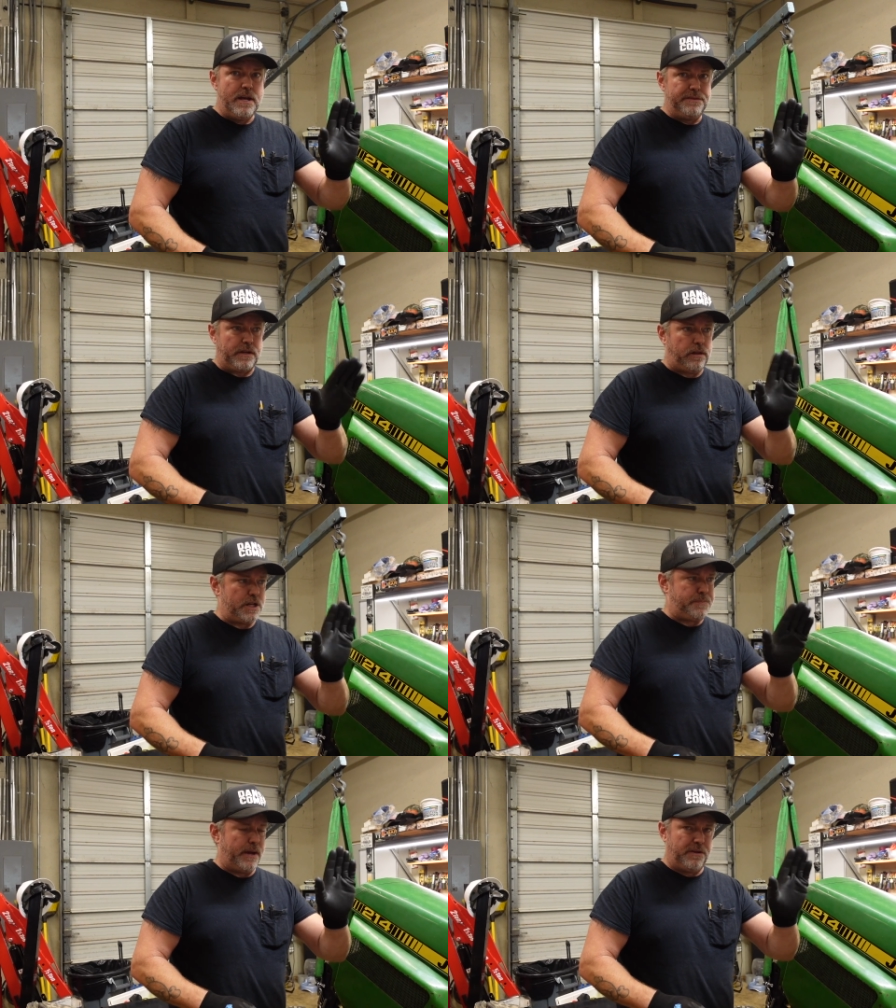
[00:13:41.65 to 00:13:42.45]
the
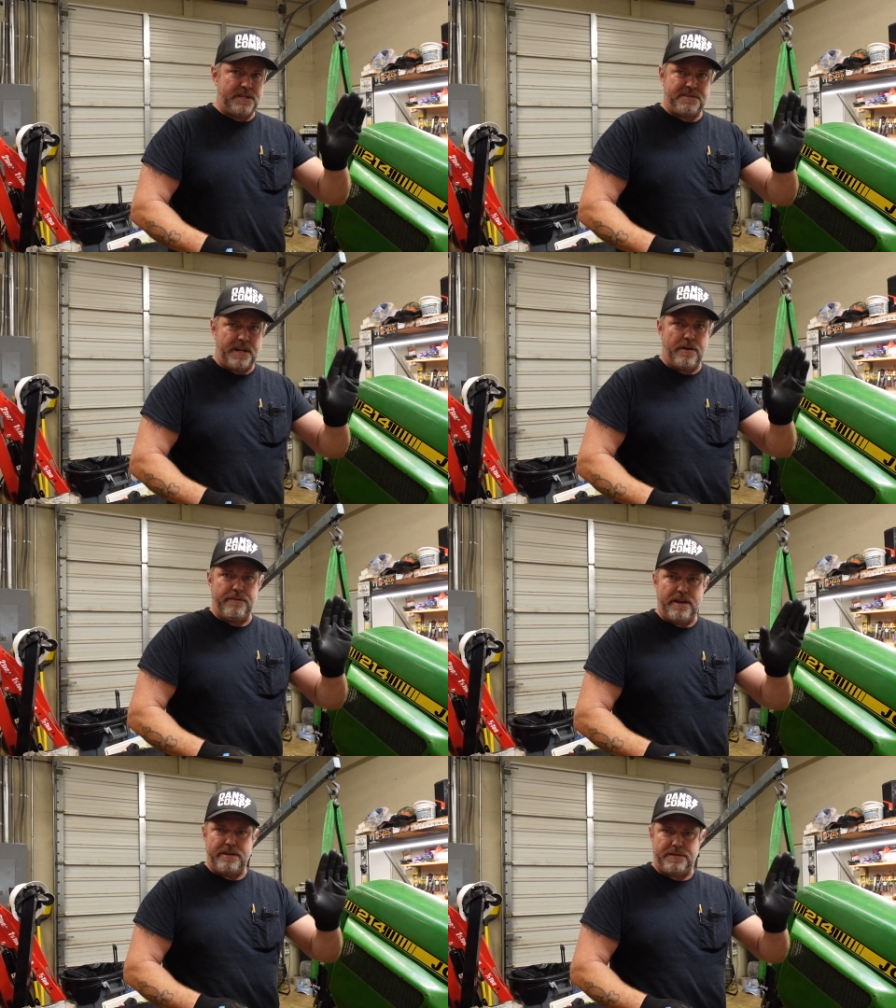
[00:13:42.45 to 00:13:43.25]
clutch pedal sits there and
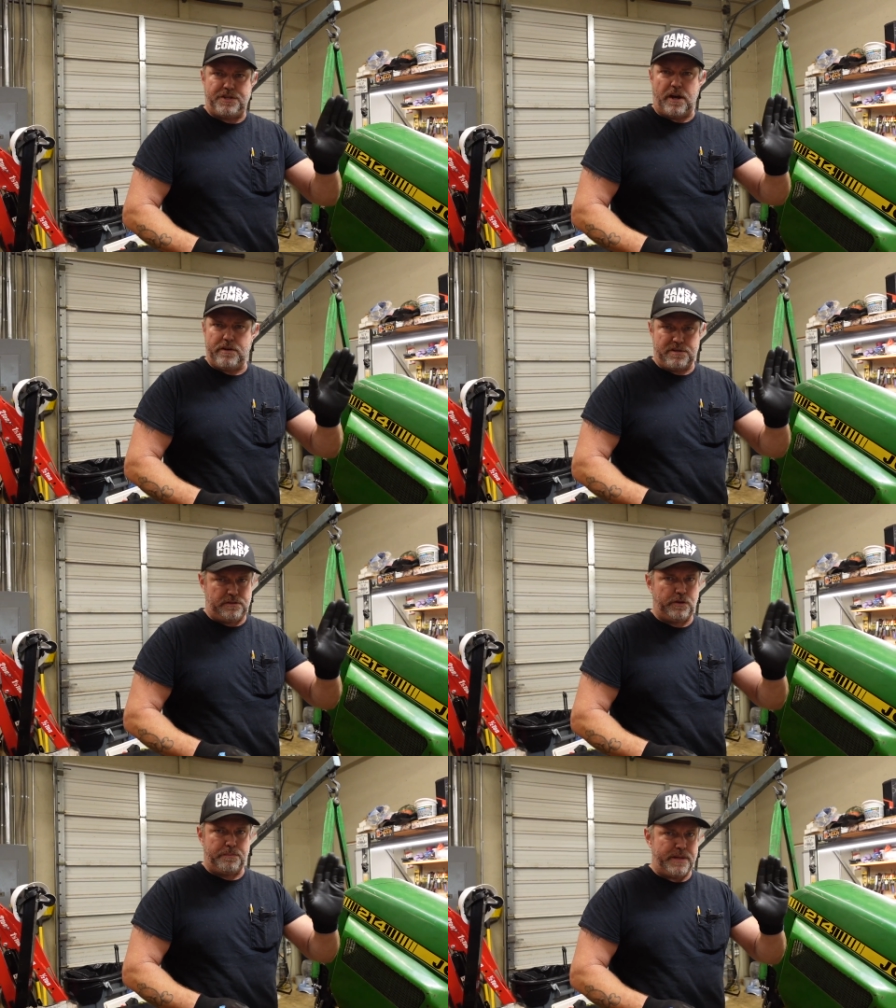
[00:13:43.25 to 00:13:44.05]
it shudders a
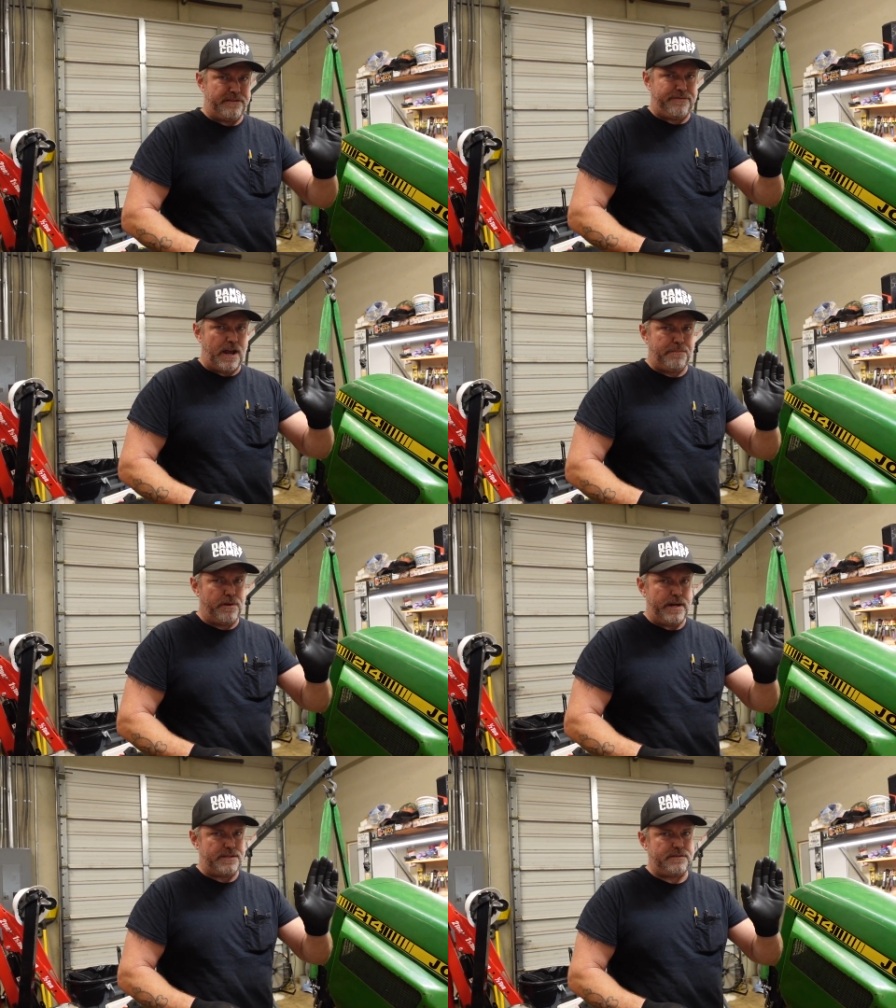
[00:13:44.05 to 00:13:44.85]
little bit, it
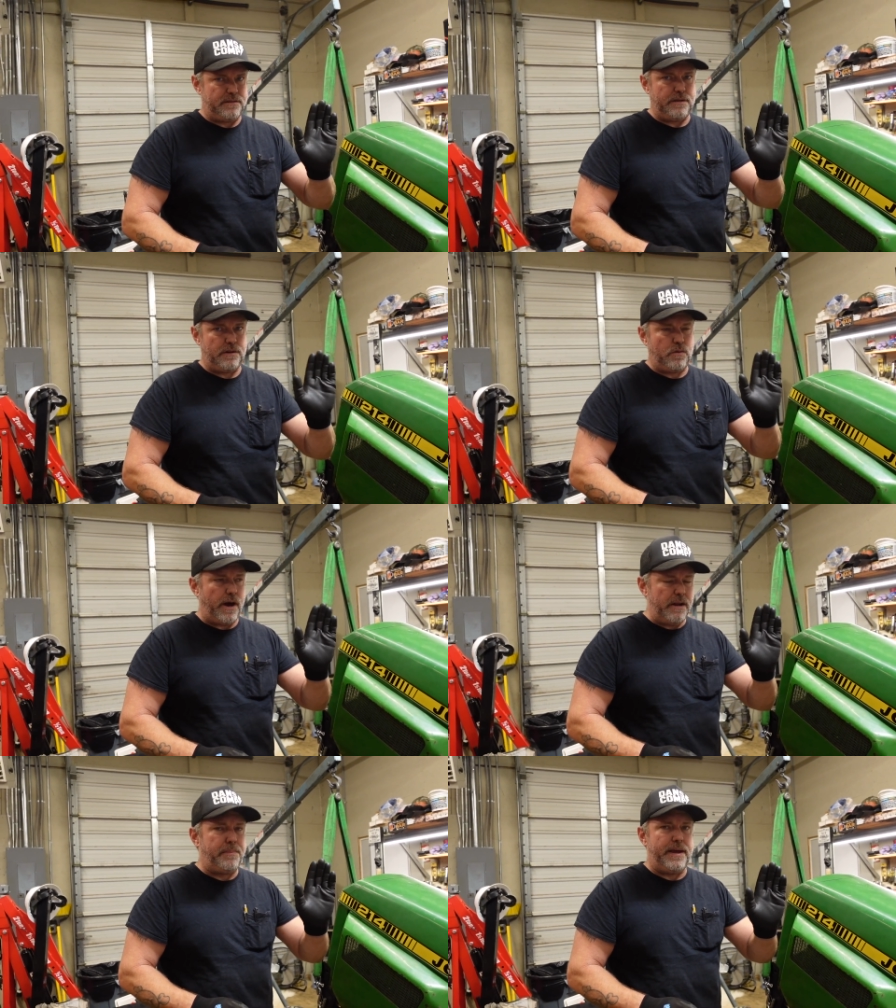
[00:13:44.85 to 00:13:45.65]
vibrates
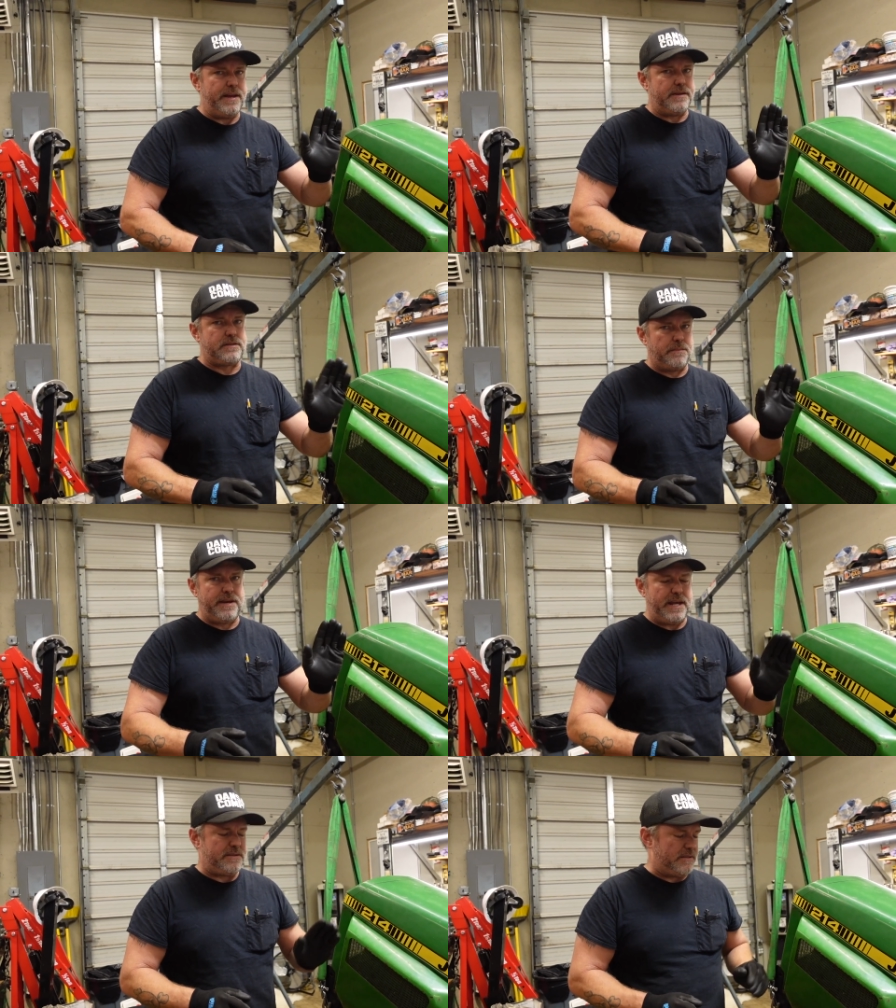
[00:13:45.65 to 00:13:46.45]
quite a bit in some
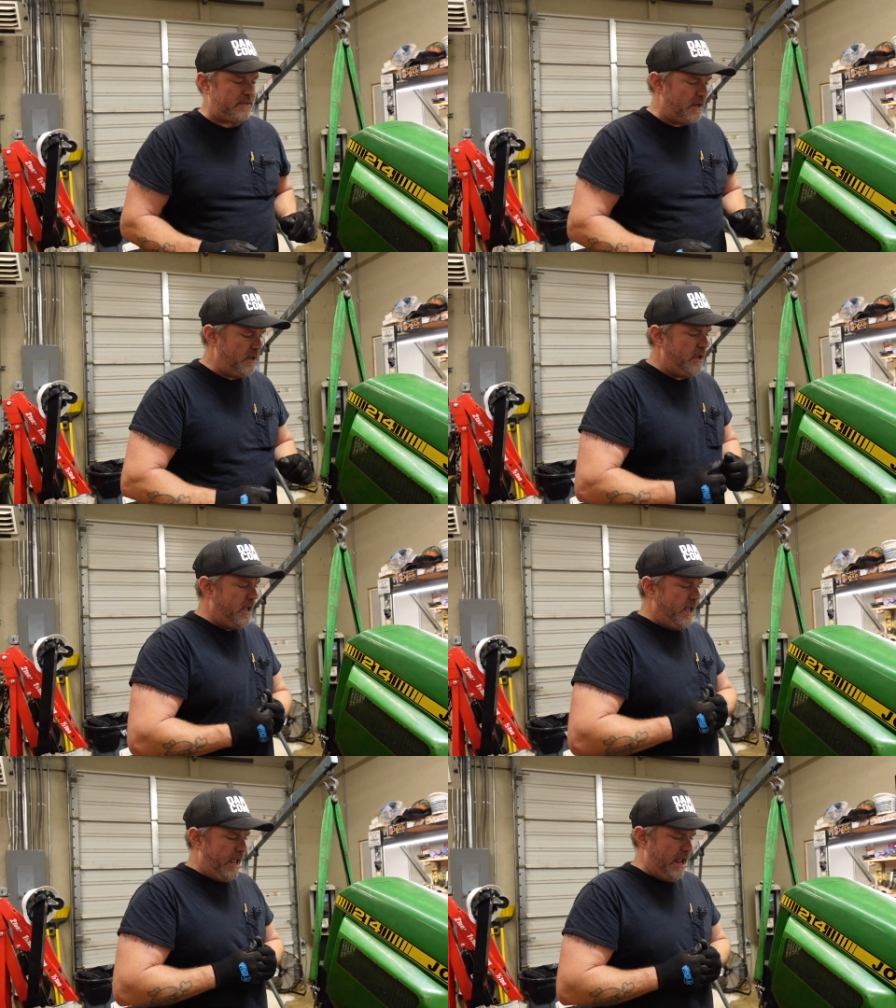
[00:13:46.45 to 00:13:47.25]
cases.
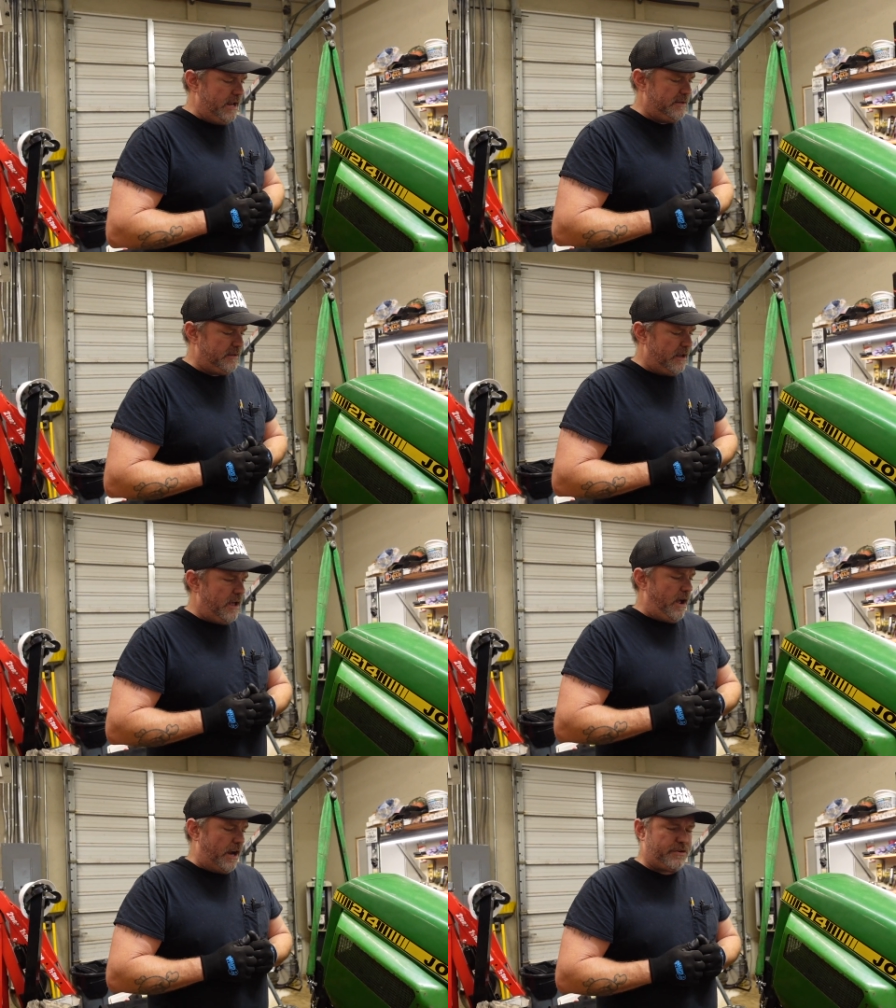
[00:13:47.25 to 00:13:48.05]
And
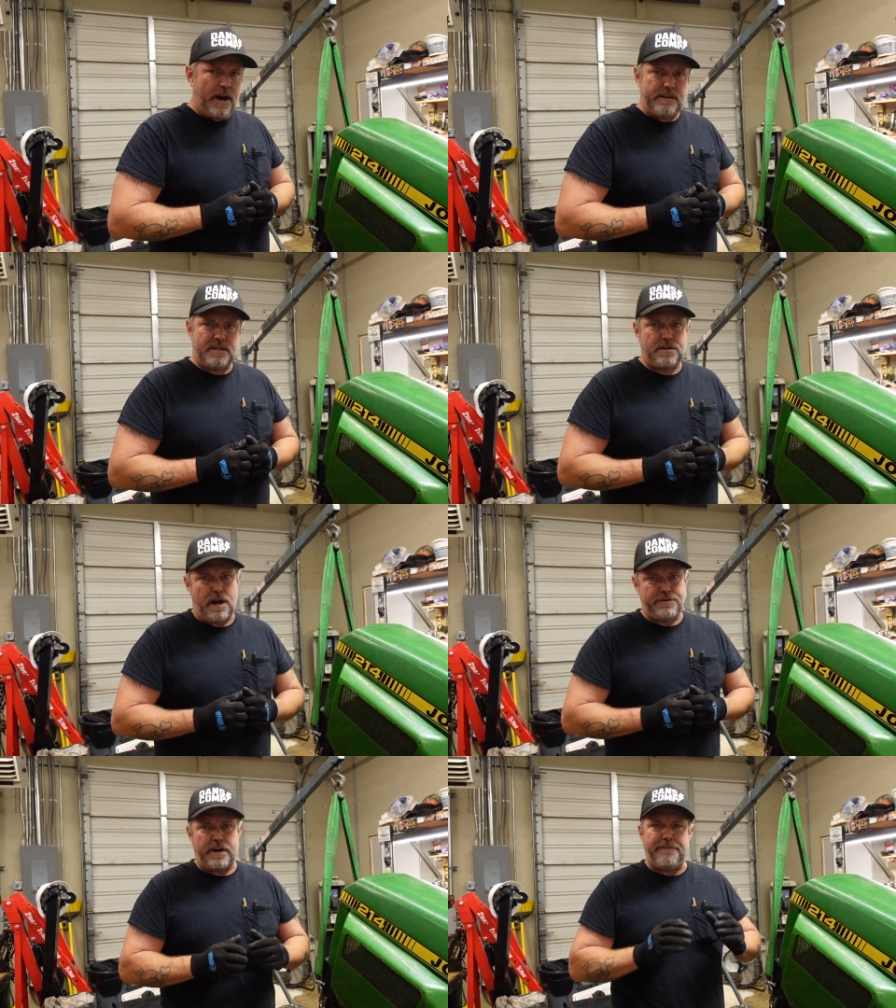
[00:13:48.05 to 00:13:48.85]
I tried to saw,
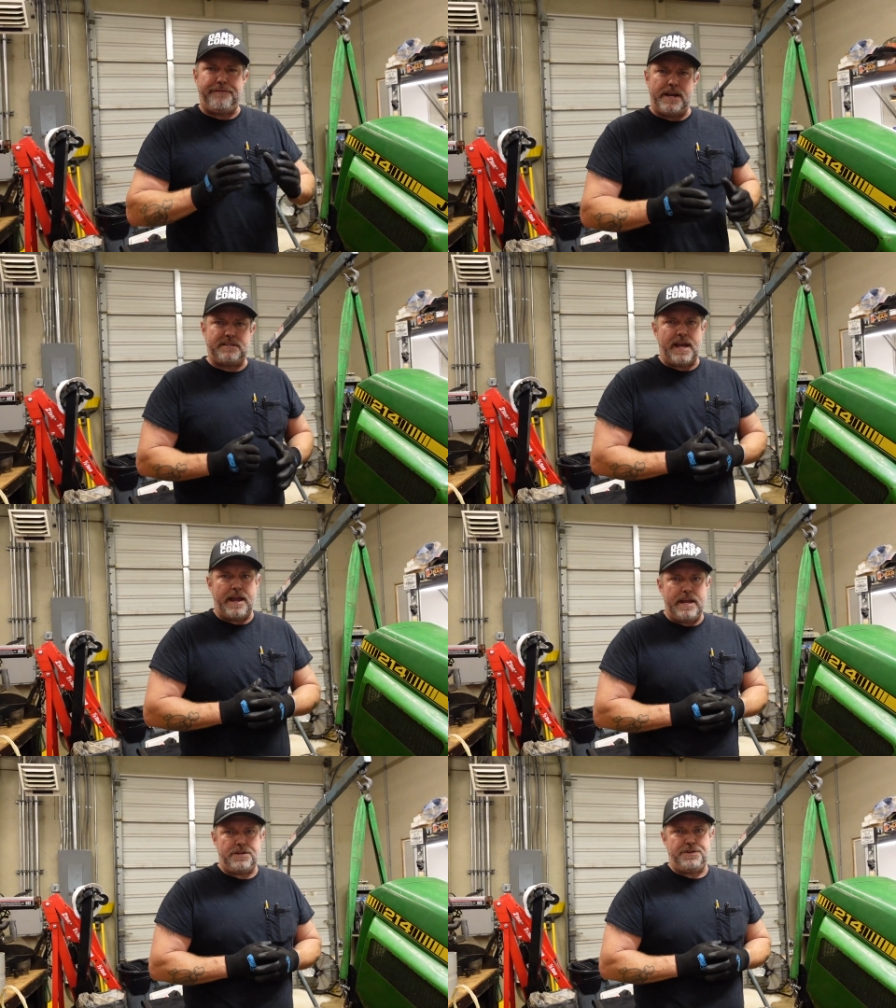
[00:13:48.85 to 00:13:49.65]
I tried to fix
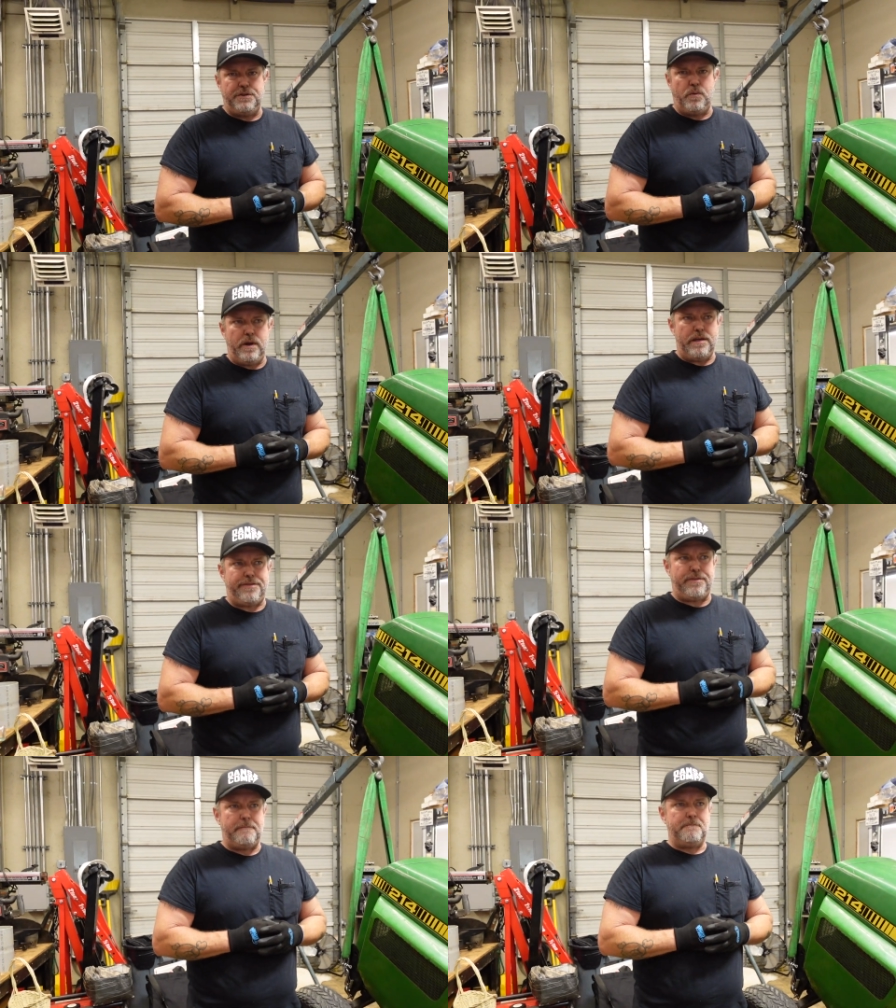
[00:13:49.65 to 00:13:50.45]
that issue with